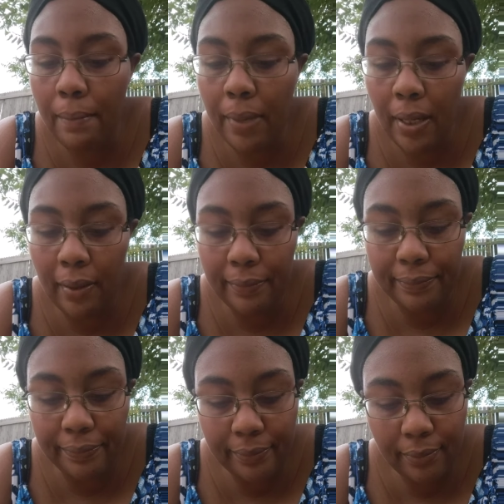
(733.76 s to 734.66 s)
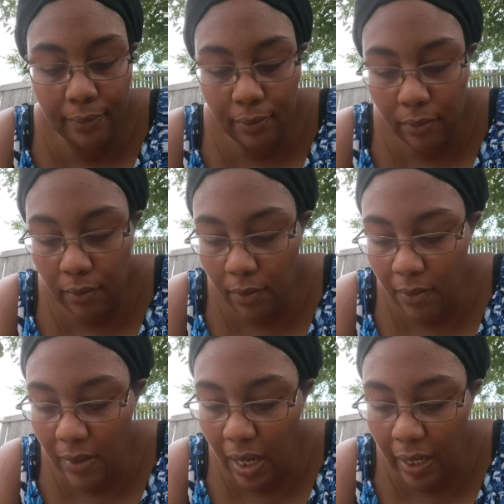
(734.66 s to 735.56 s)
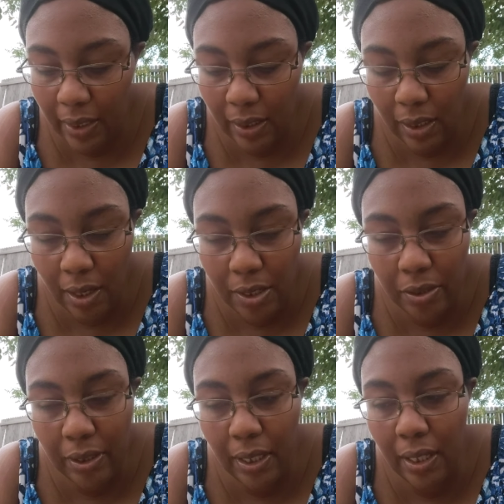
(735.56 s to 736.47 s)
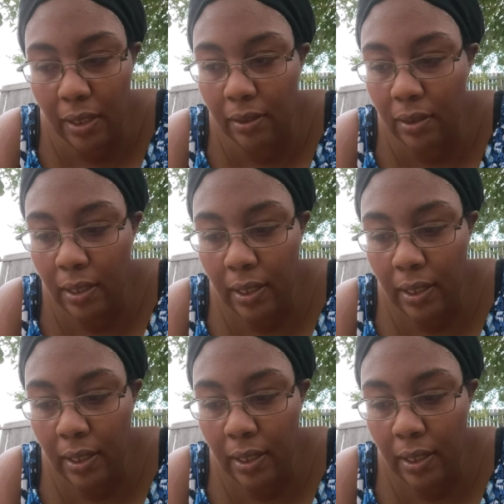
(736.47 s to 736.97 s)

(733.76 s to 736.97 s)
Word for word: But I got the laundry done